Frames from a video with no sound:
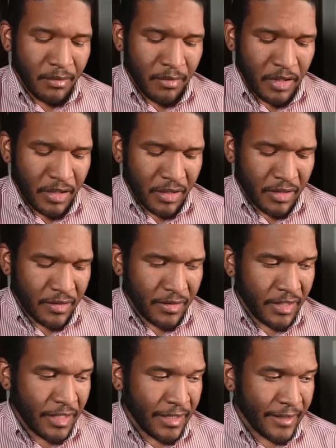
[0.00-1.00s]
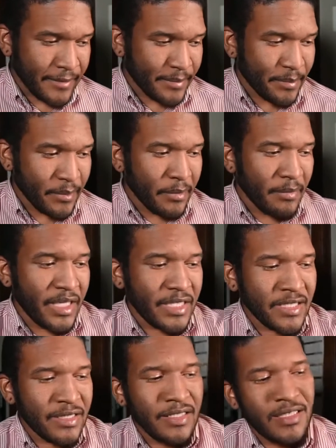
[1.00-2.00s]
But yeah,
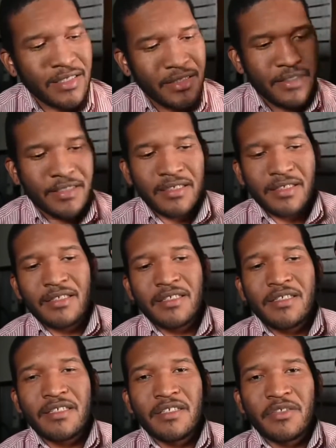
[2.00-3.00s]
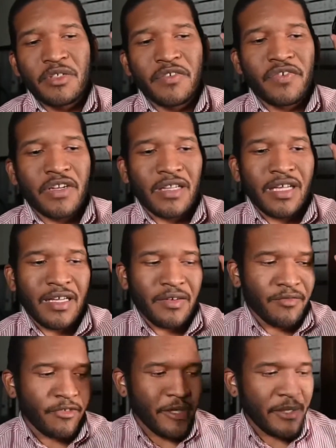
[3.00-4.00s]
basically, you can fit a lot in the
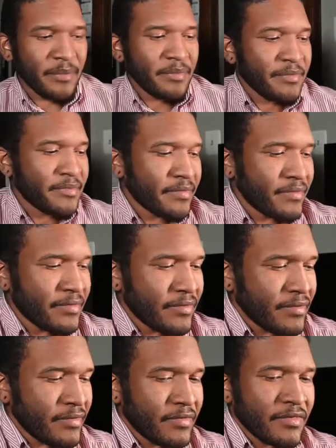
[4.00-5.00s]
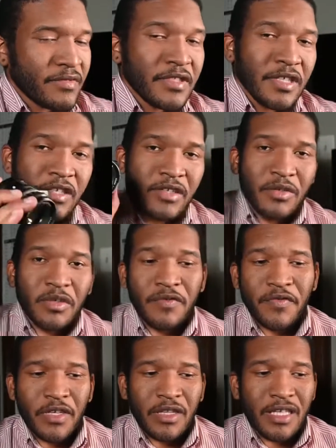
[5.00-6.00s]
frame. You can
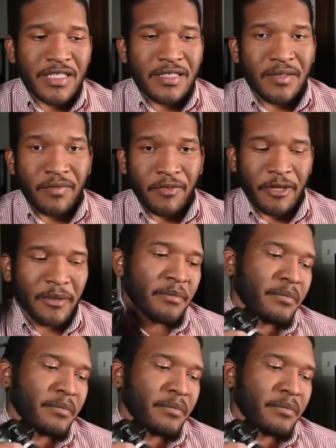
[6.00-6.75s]
fit less in the frame.